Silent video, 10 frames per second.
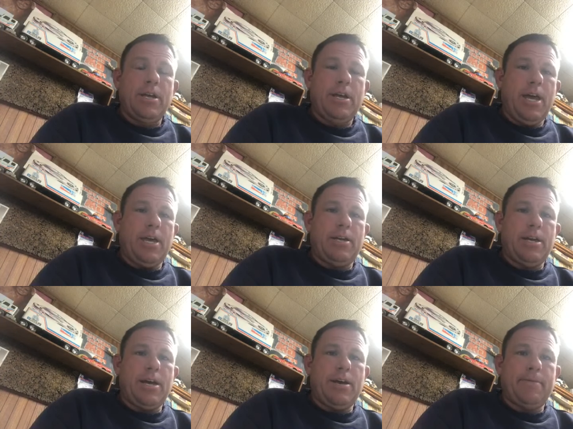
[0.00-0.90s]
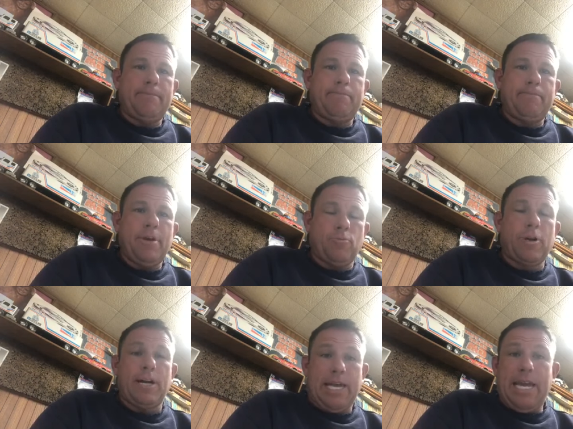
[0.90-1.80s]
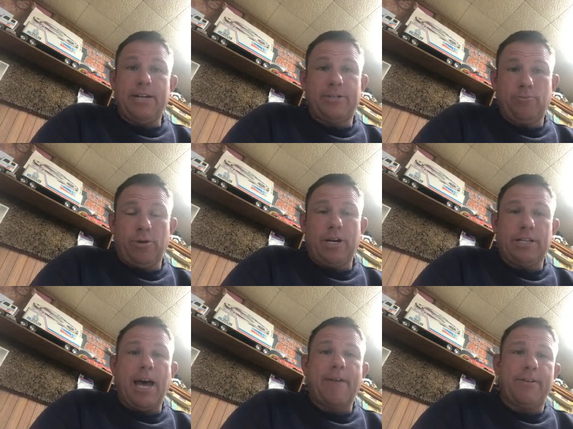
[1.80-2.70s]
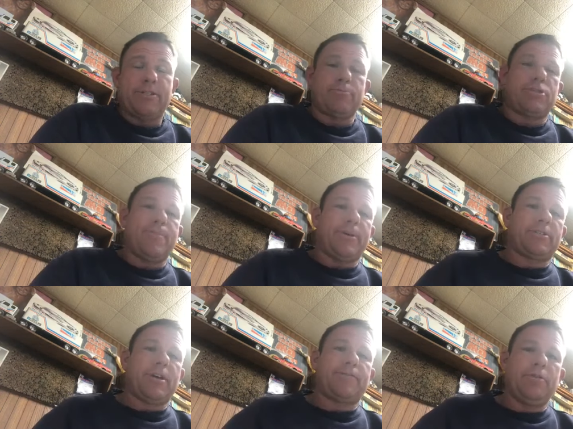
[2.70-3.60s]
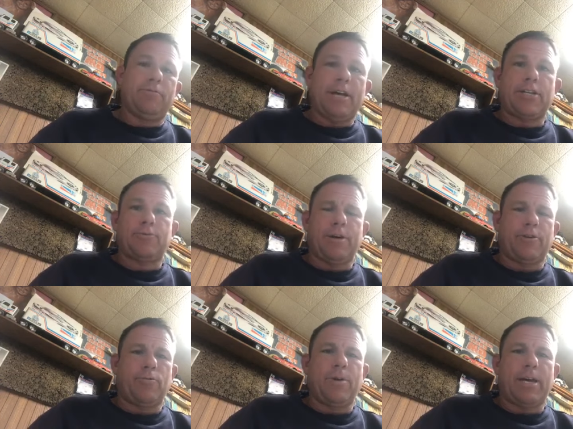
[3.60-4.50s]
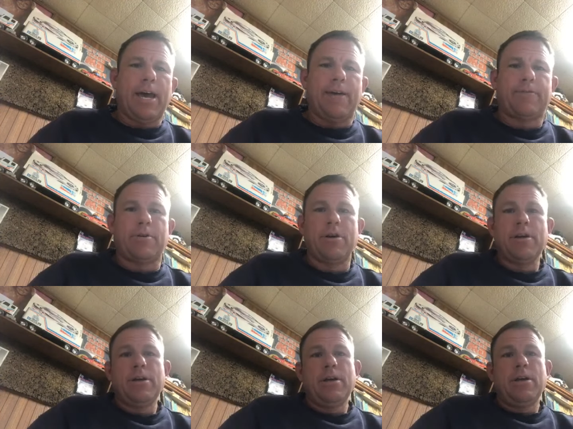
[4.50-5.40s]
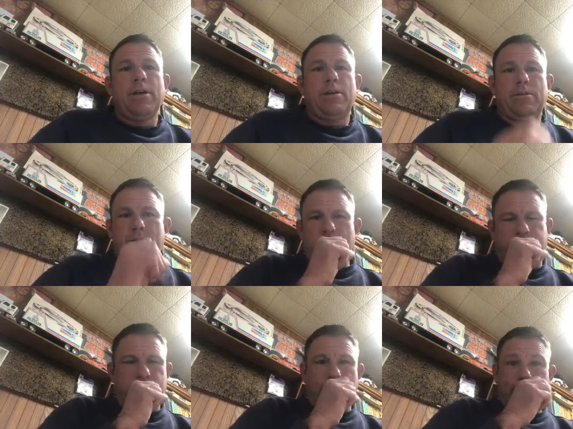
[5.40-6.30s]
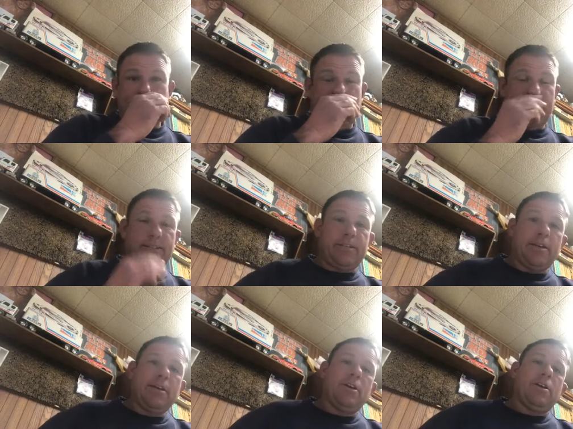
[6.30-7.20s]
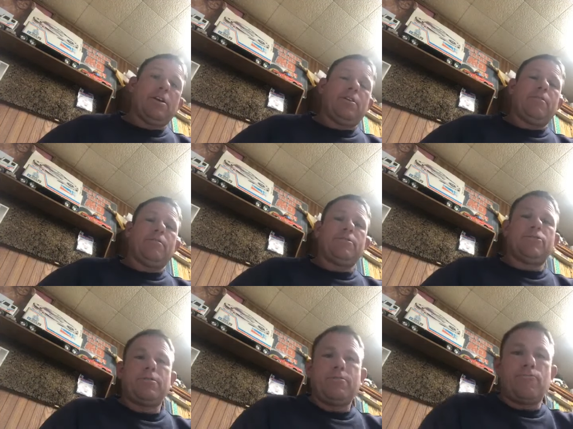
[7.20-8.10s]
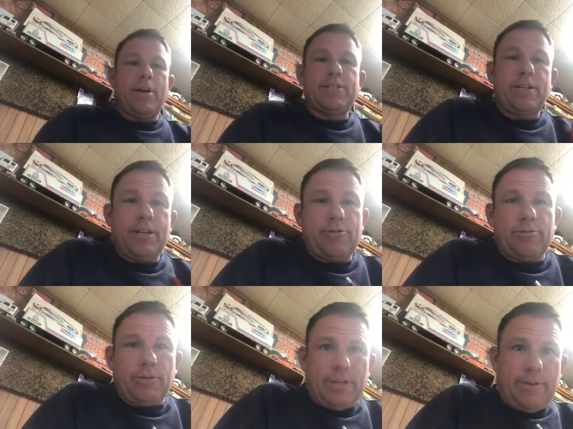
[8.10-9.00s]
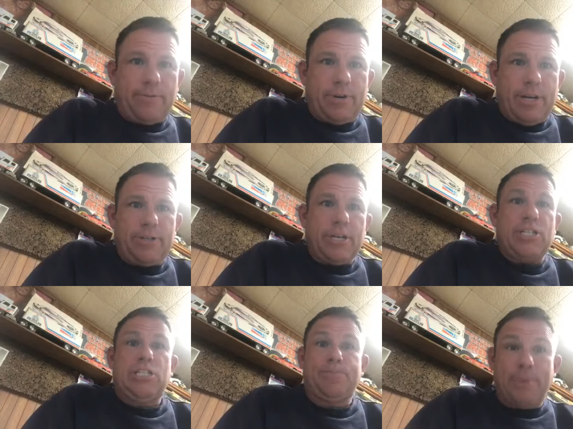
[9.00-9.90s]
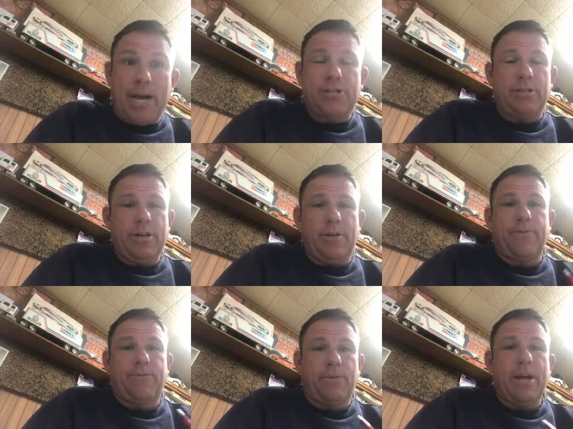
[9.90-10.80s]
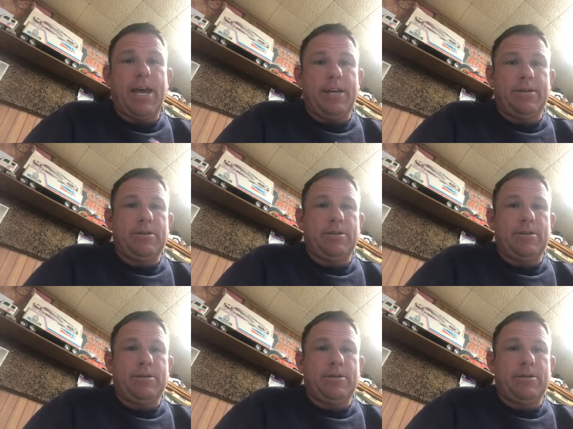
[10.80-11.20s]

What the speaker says: and we're going to dive into some shipping stuff too next week or the week after, is residential deliveries, especially on freight,